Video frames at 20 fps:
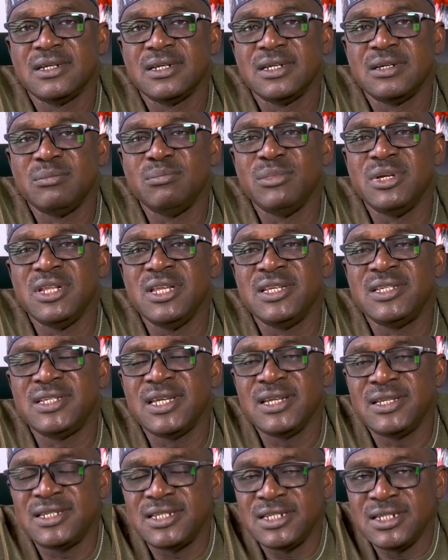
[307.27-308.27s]

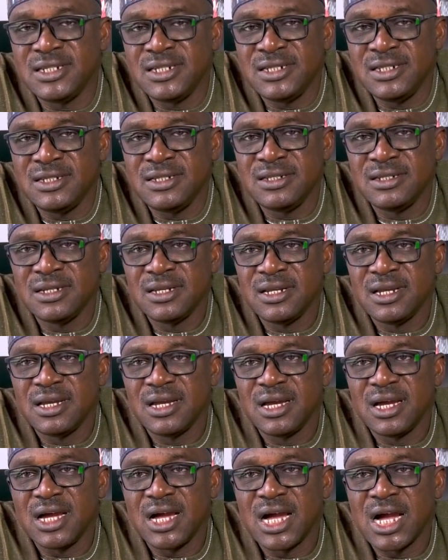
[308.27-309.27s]
militating
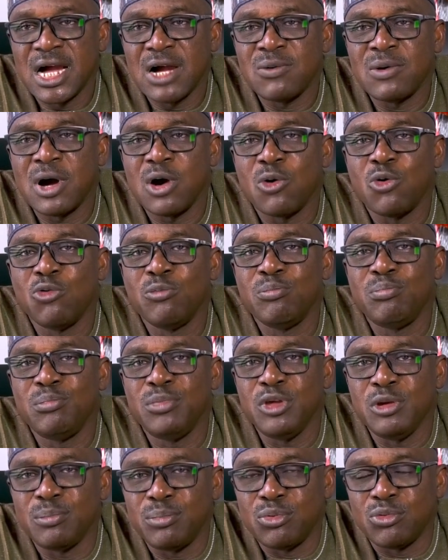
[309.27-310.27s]
our own
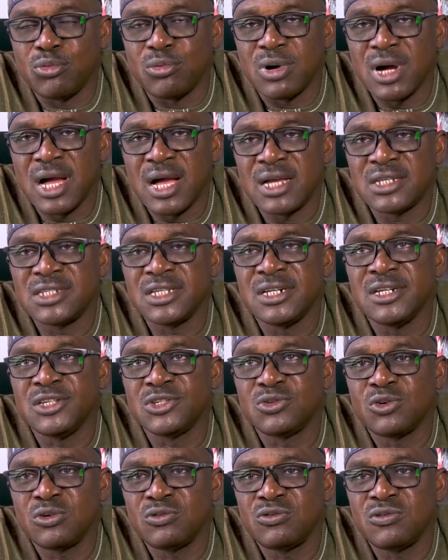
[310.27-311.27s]
people as a
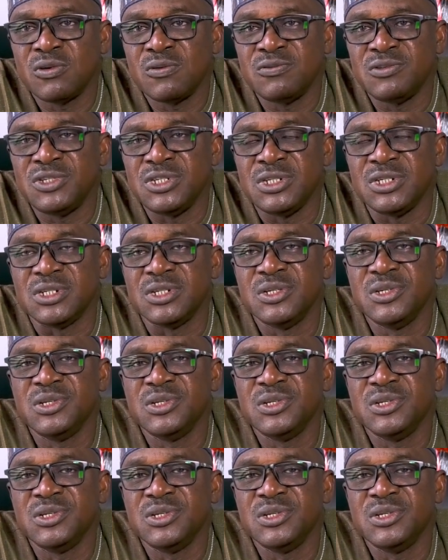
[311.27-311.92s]
result of the